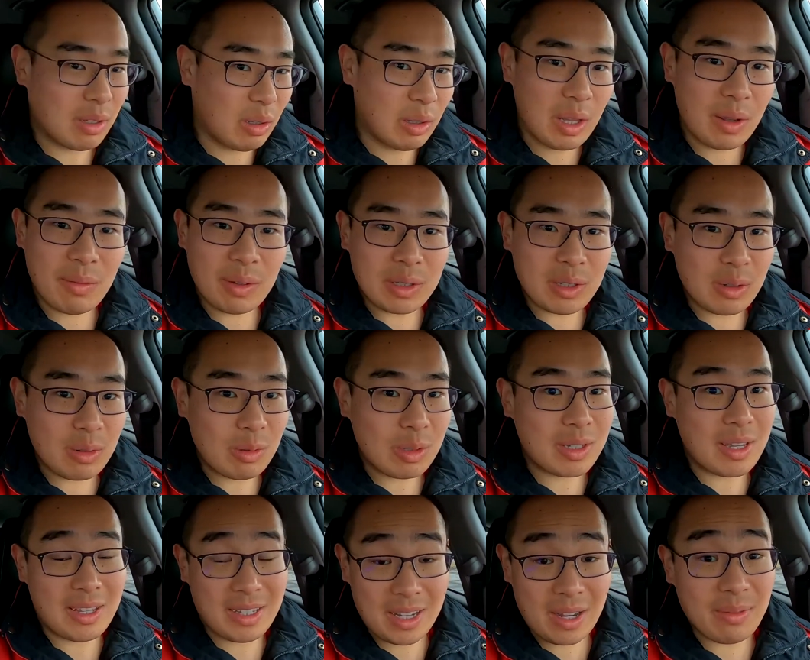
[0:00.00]
no level 2s
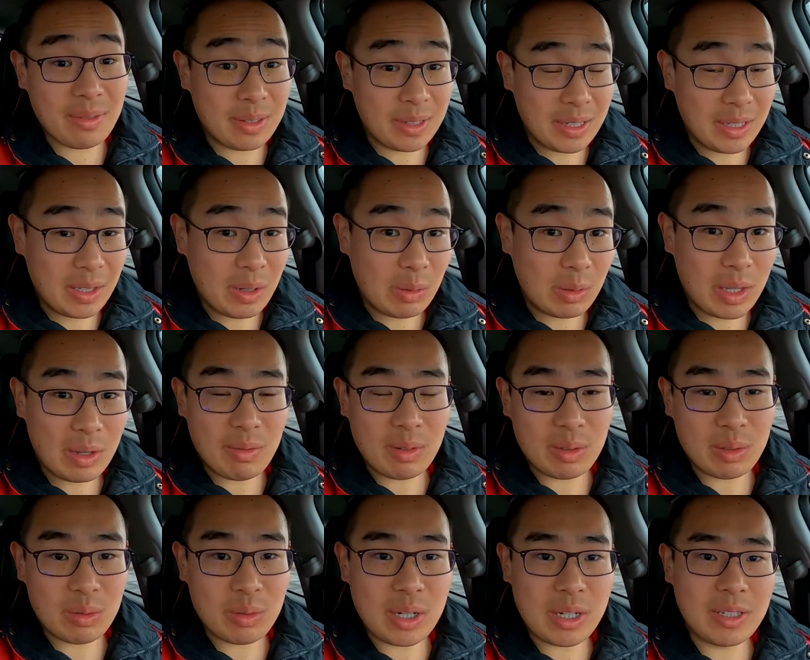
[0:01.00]
and definitely no
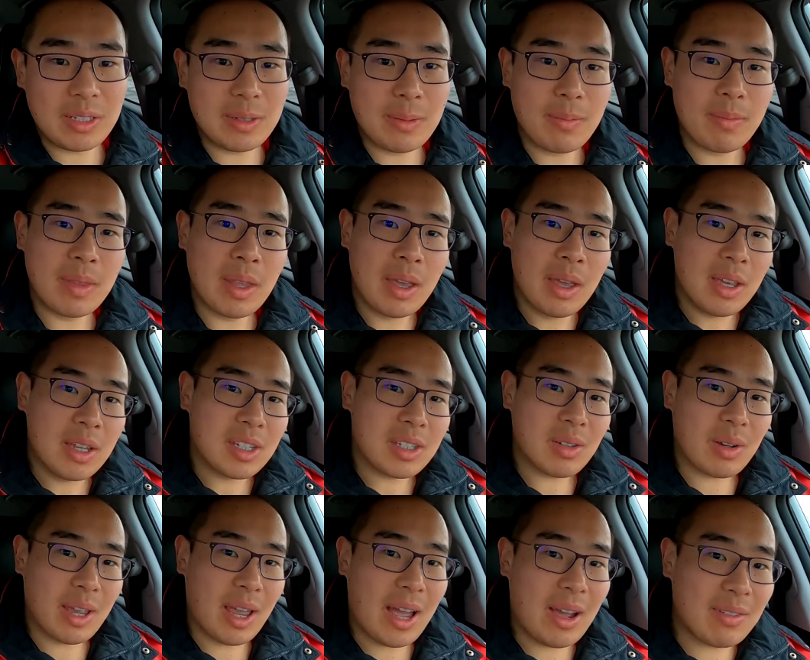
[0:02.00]
level 3s.
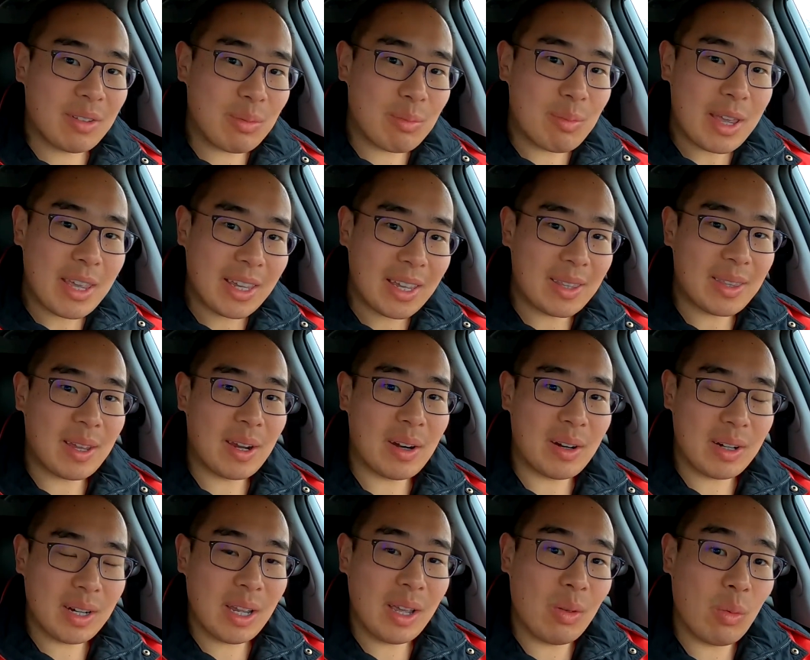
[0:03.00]
So I have to make it
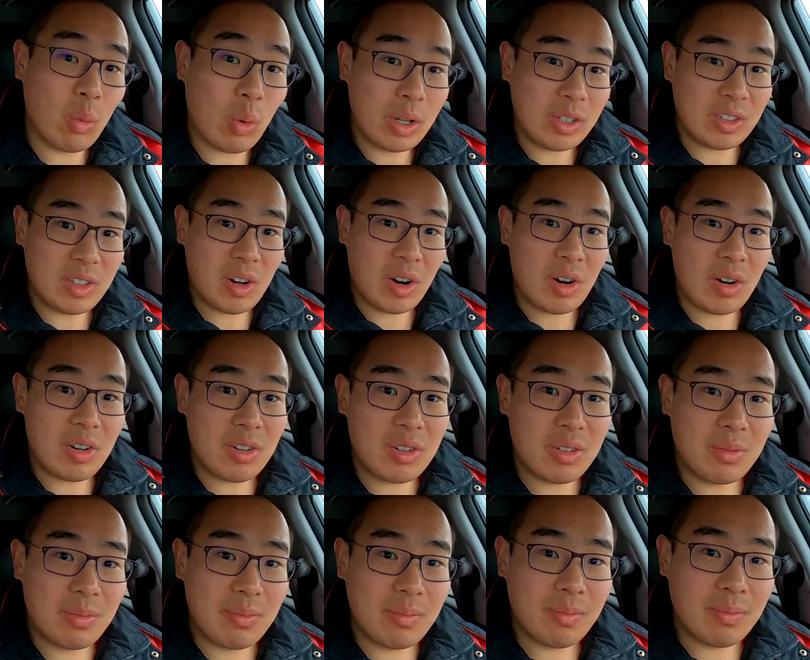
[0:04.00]
there in one charge.
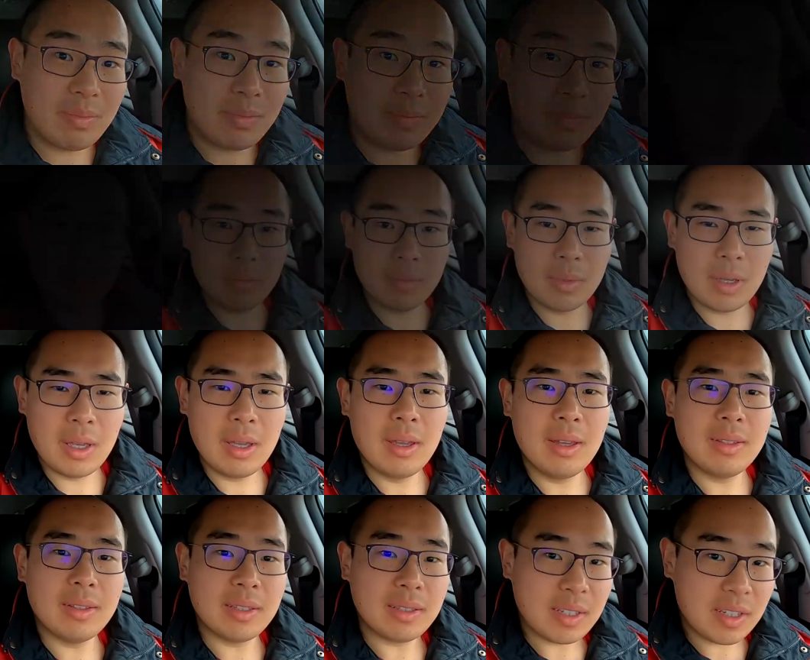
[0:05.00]

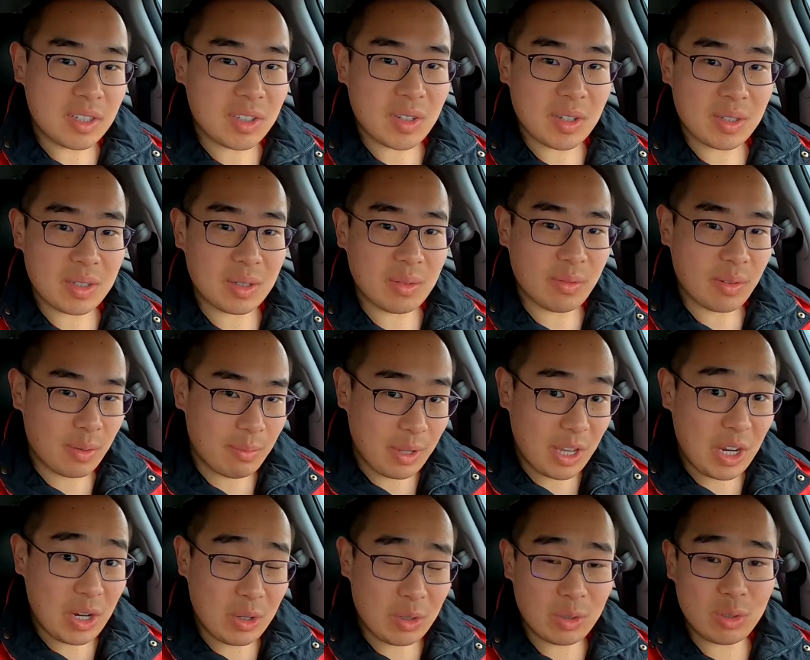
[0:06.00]
The distance from
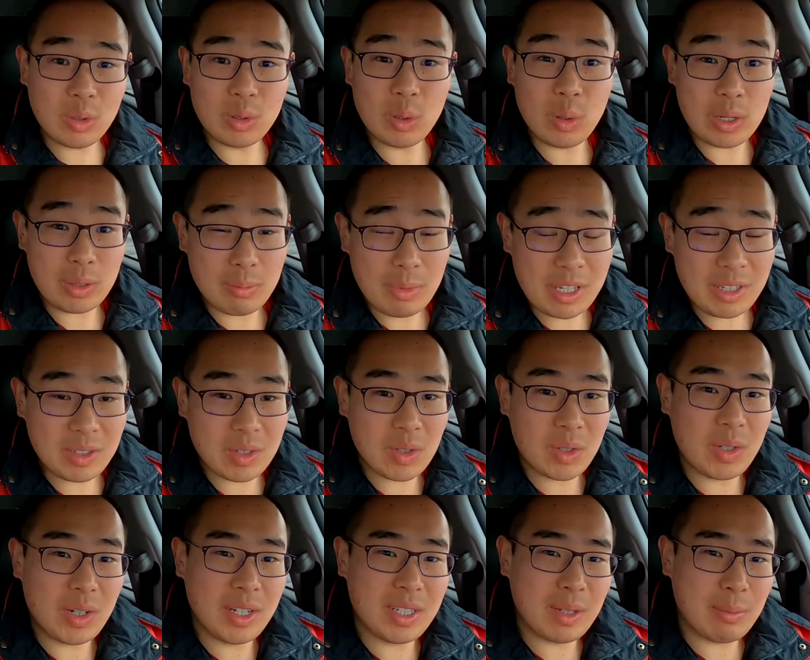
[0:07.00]
here to
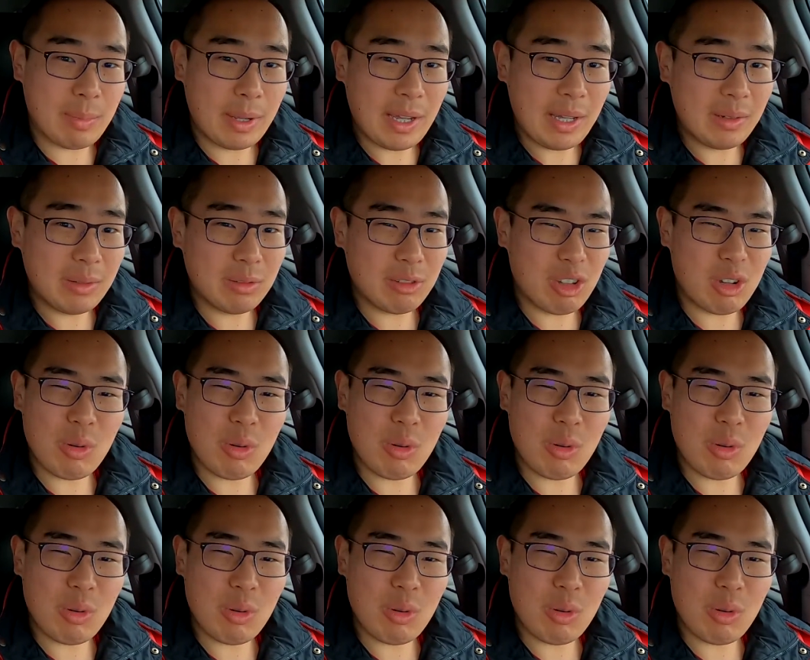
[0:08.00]
Lloydminster is about